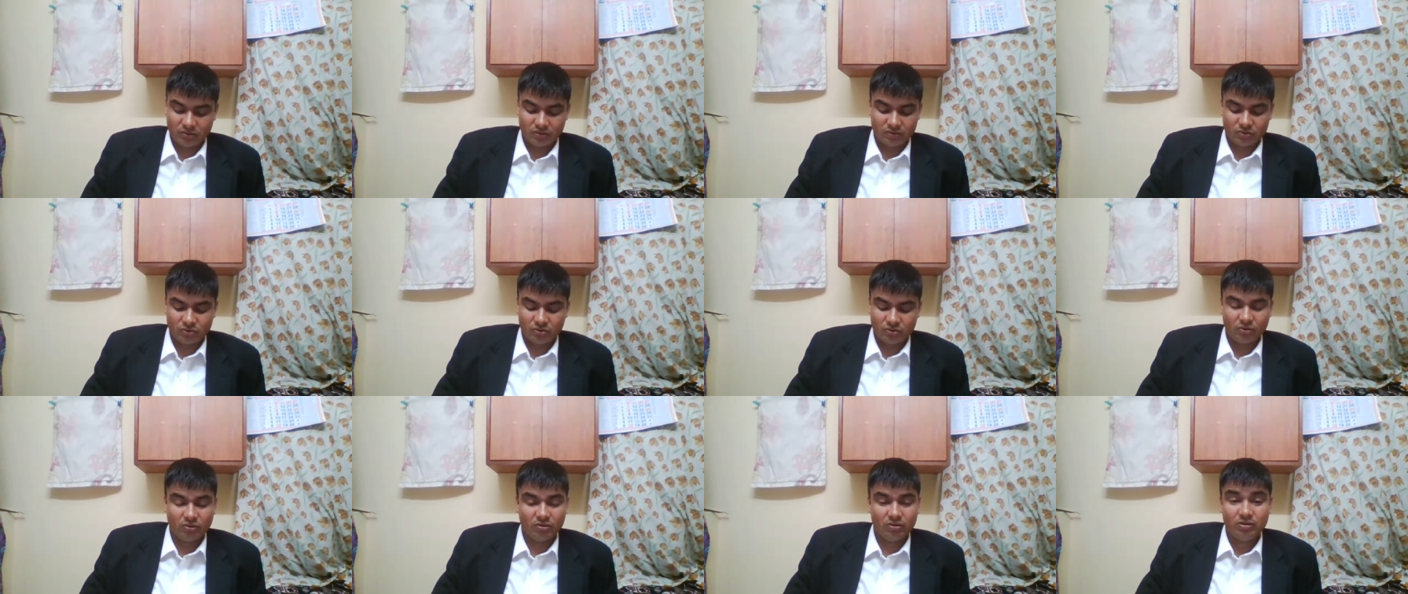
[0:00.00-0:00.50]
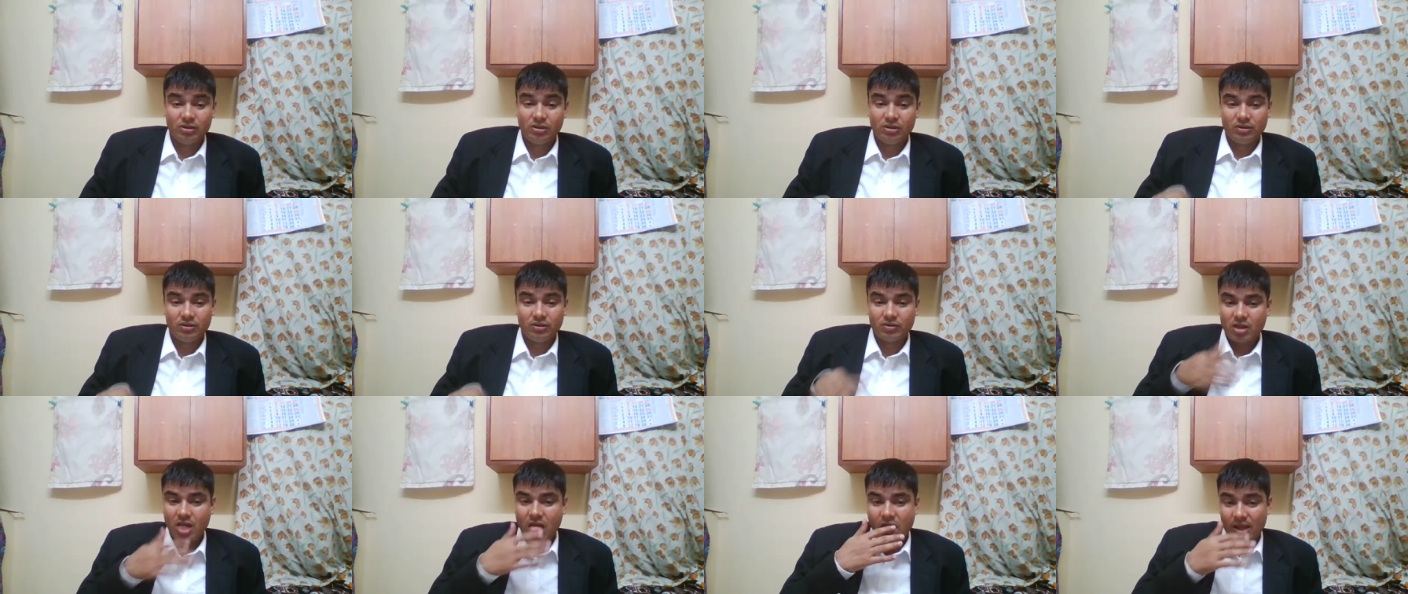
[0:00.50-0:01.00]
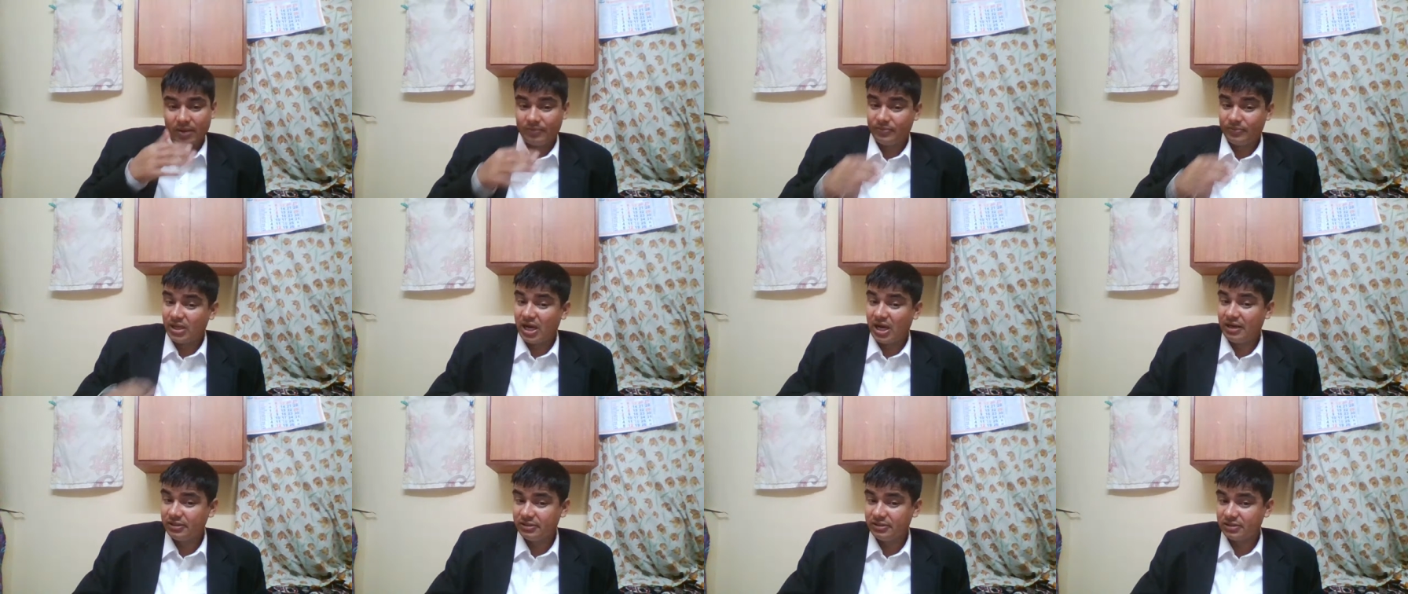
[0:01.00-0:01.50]
so
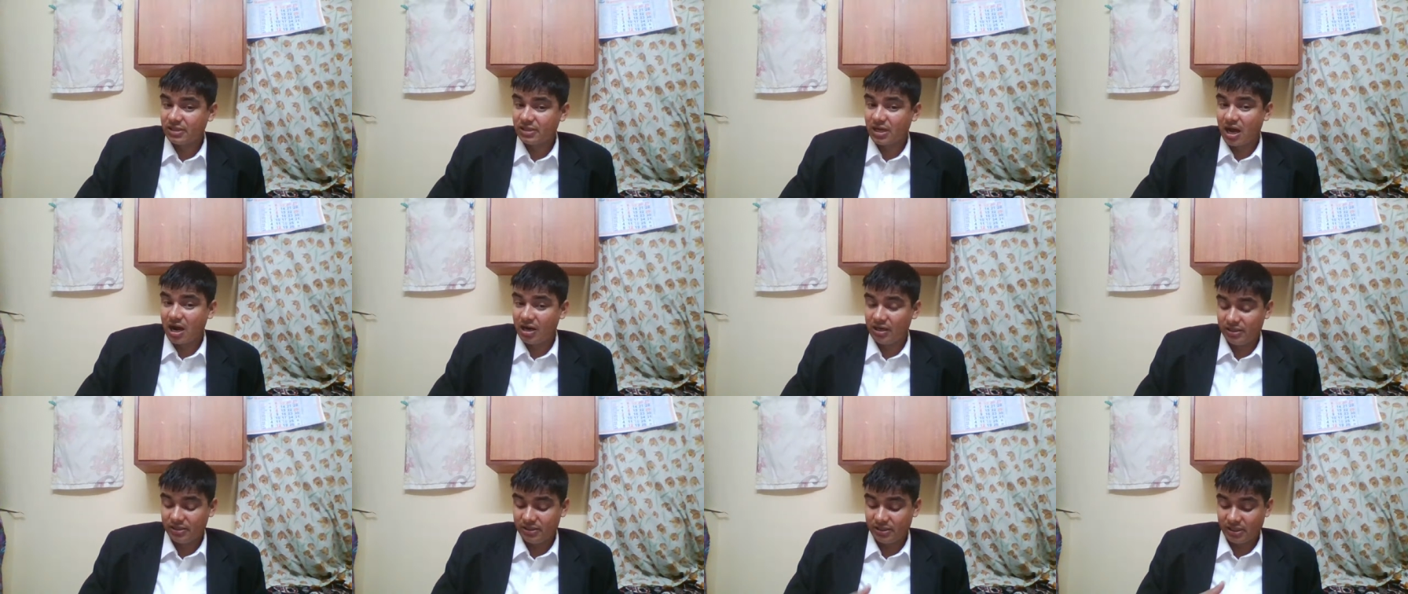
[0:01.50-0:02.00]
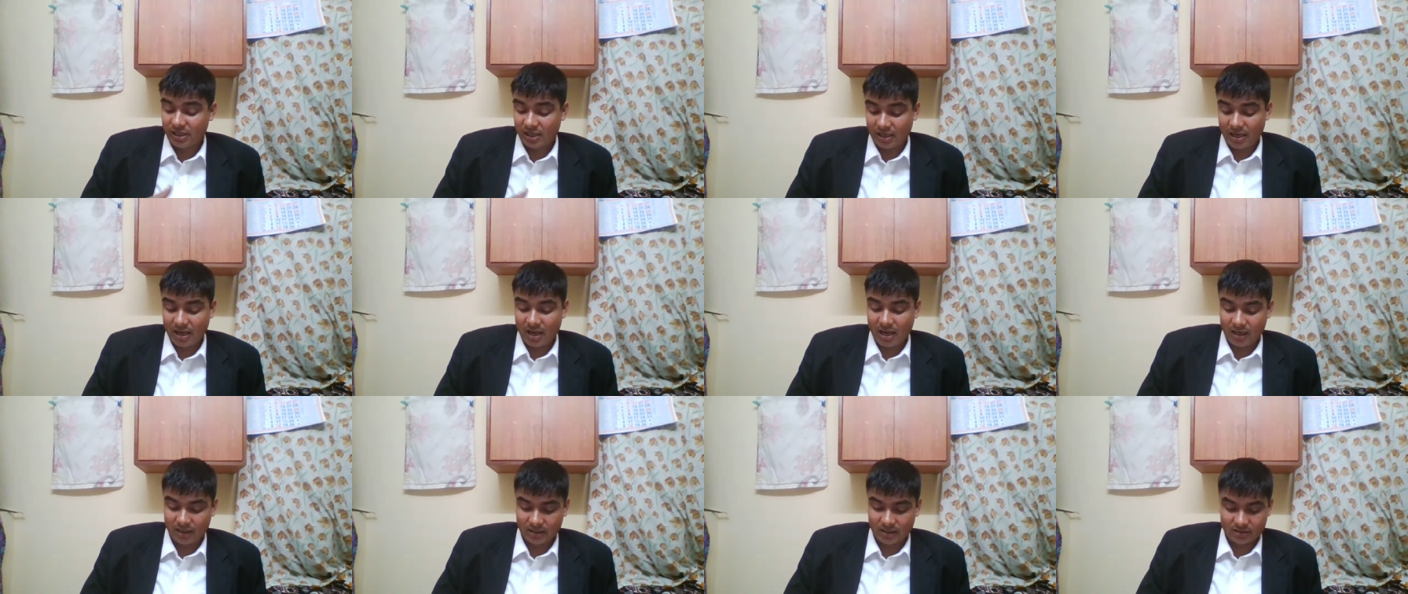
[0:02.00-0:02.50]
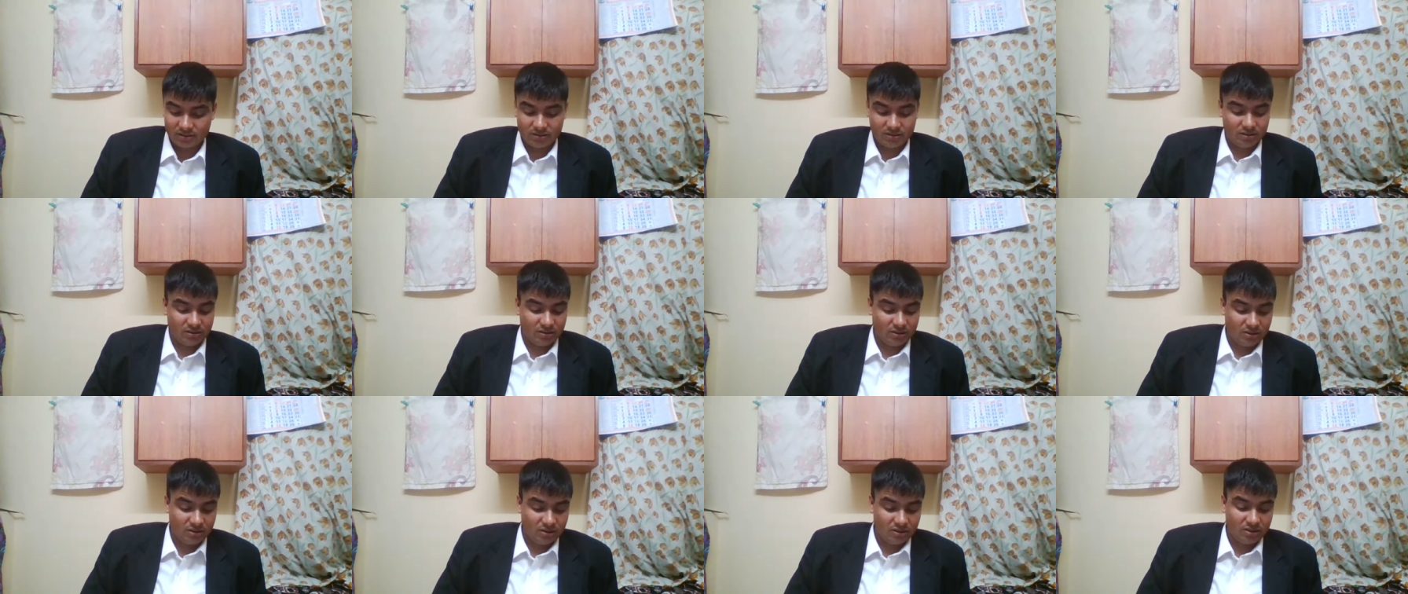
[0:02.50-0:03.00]
that is RTI
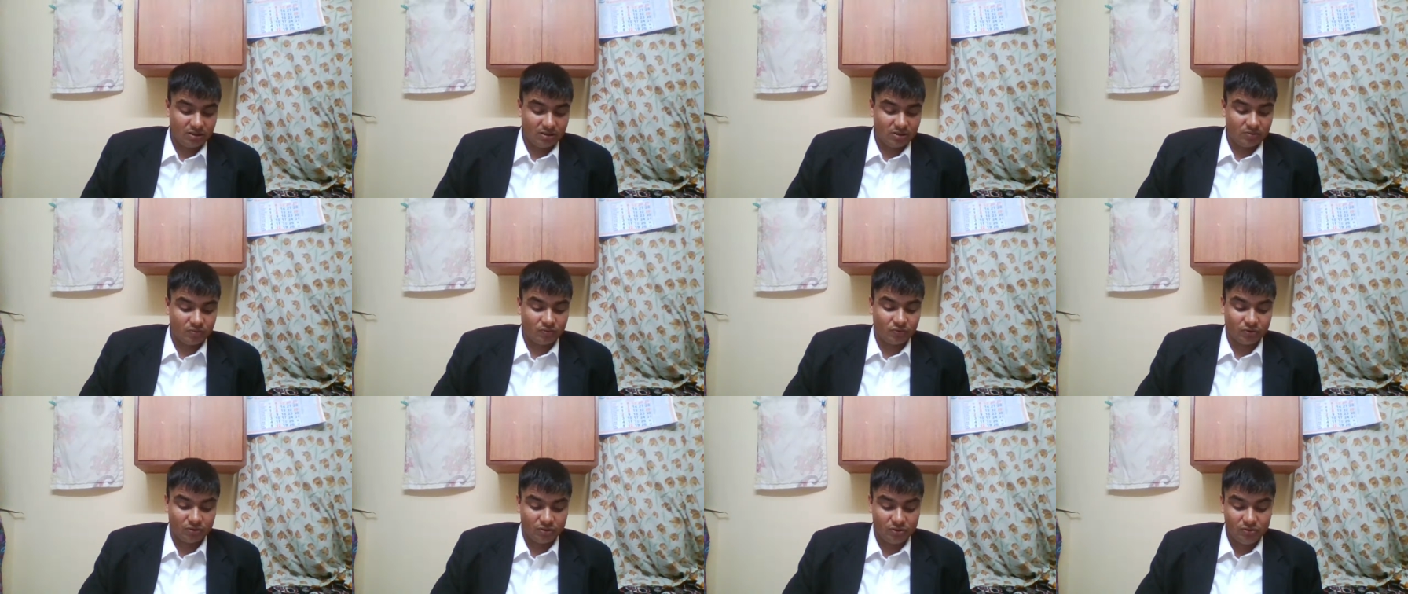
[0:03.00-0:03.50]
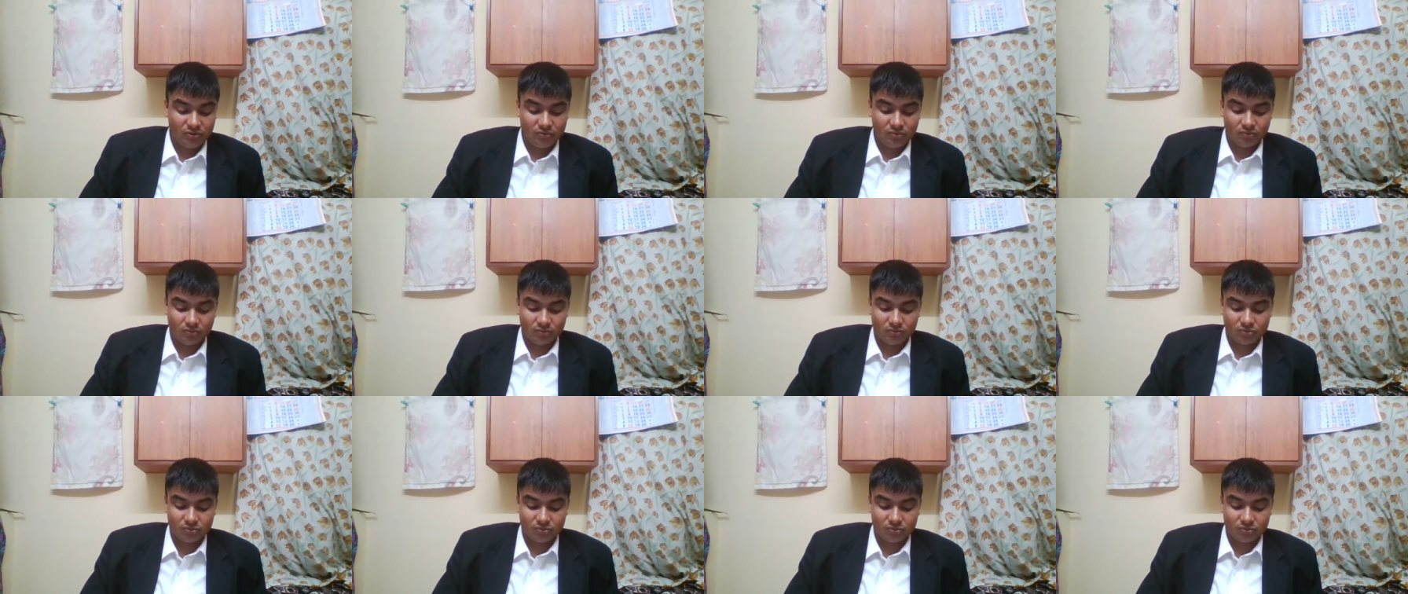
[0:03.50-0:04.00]
Act for you.